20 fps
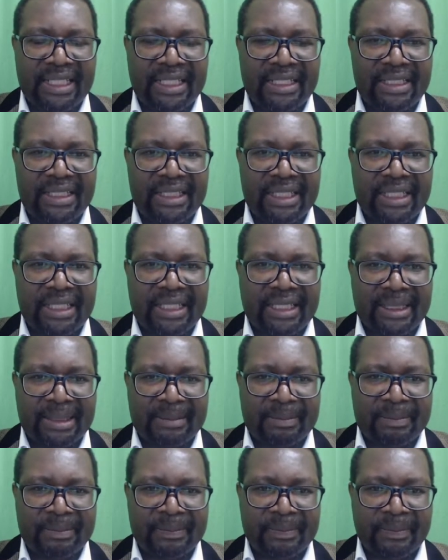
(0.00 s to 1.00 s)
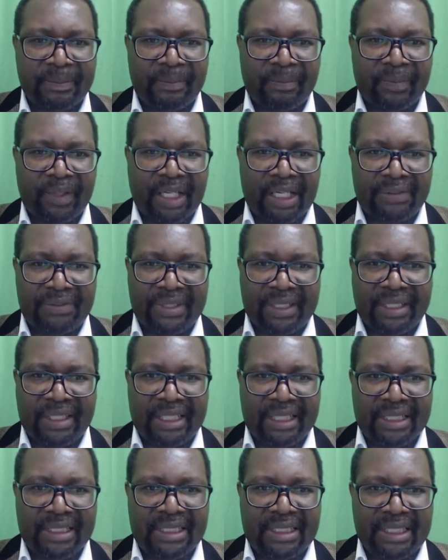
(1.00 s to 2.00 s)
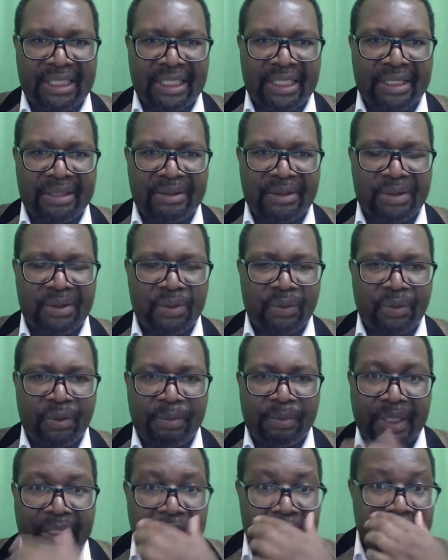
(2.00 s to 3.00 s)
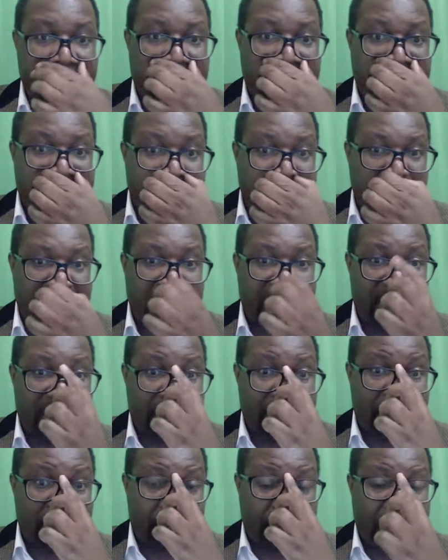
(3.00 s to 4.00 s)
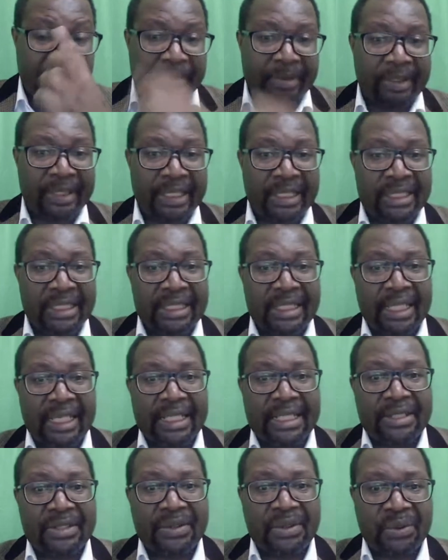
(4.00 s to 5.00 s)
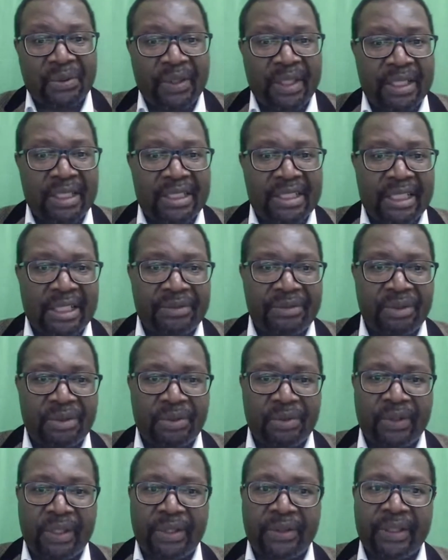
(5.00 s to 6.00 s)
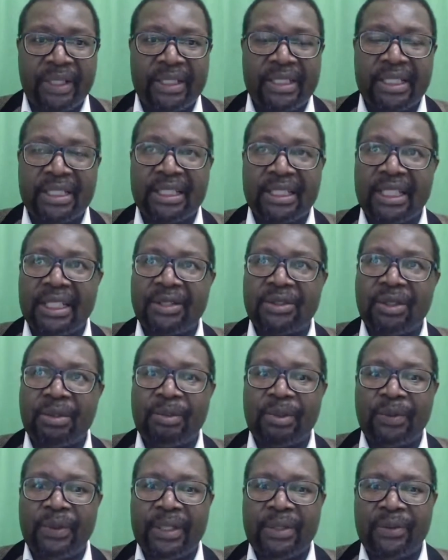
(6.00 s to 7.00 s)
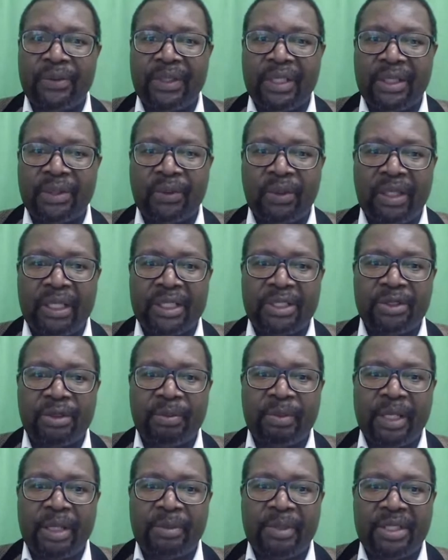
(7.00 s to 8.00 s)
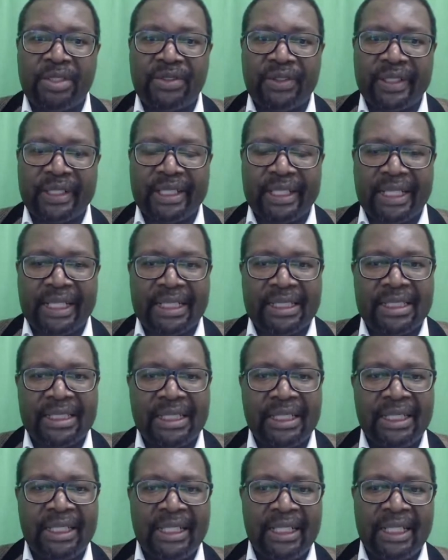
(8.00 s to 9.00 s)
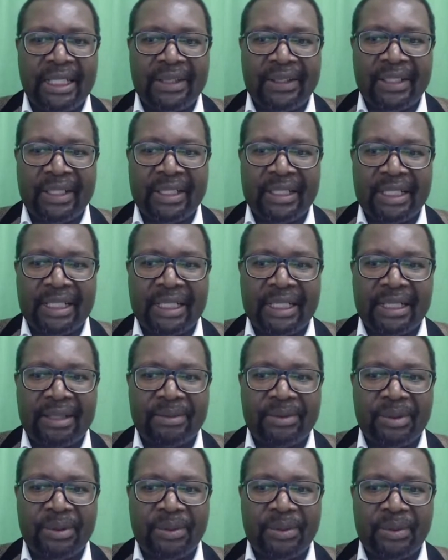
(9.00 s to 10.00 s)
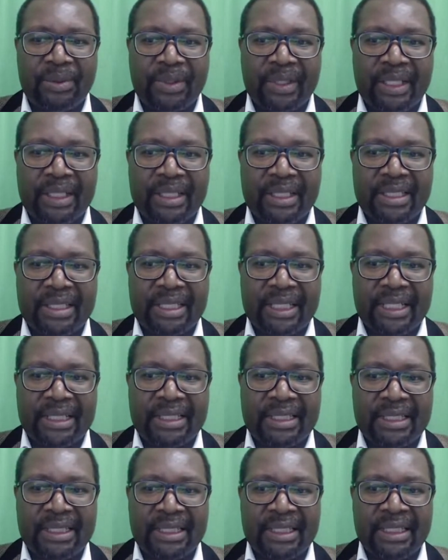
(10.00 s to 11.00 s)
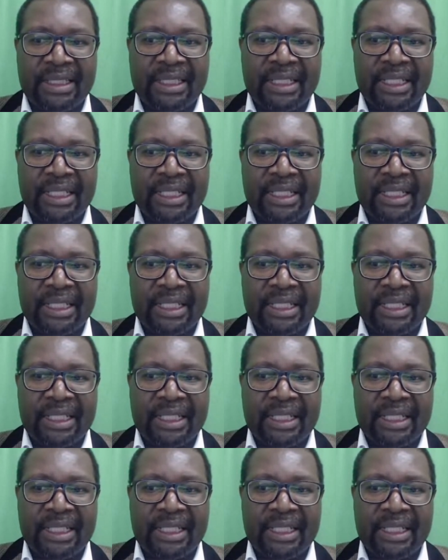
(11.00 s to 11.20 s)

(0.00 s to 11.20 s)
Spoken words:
And after that, you will be given a few days, about maybe 30 days, to then travel to the United Kingdom, where you then collect your biometric card, and then you will then start